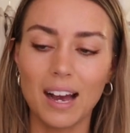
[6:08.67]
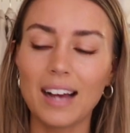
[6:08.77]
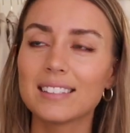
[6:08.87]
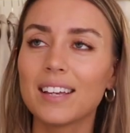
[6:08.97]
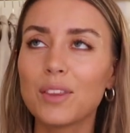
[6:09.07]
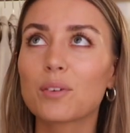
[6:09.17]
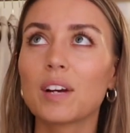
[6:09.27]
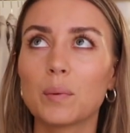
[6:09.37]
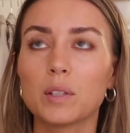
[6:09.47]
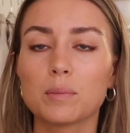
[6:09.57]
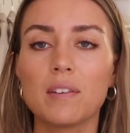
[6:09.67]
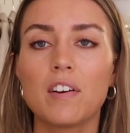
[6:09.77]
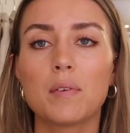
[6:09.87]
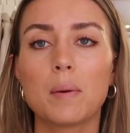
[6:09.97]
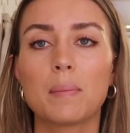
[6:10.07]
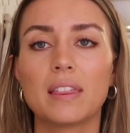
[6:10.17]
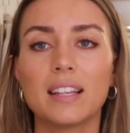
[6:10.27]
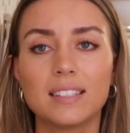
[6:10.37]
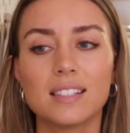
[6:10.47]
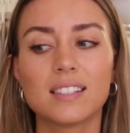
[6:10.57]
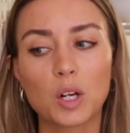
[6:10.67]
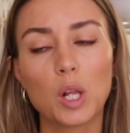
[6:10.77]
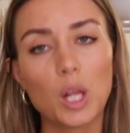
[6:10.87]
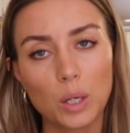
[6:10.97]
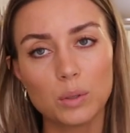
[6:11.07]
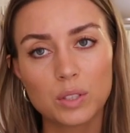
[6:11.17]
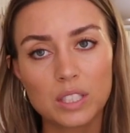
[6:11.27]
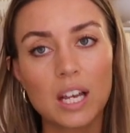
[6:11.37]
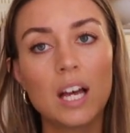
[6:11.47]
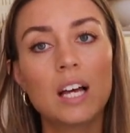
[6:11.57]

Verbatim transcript: I said the green one's my favorite, but this is a close